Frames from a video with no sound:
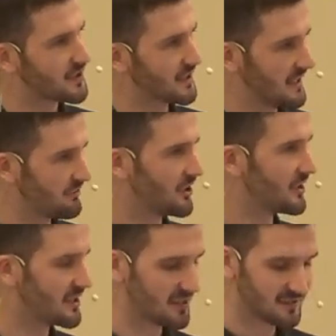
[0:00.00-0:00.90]

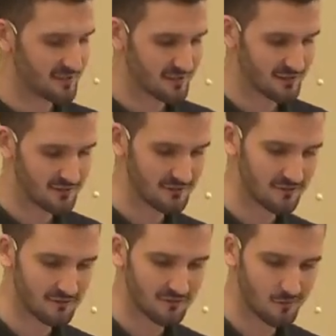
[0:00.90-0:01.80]
delivered
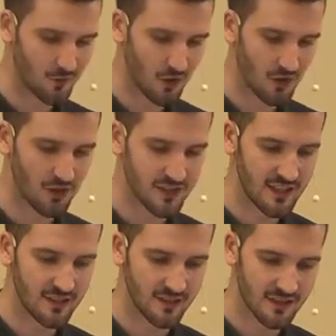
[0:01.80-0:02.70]
for all the
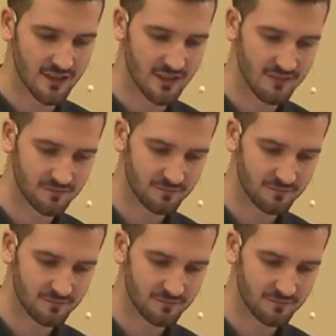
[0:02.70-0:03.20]
saints.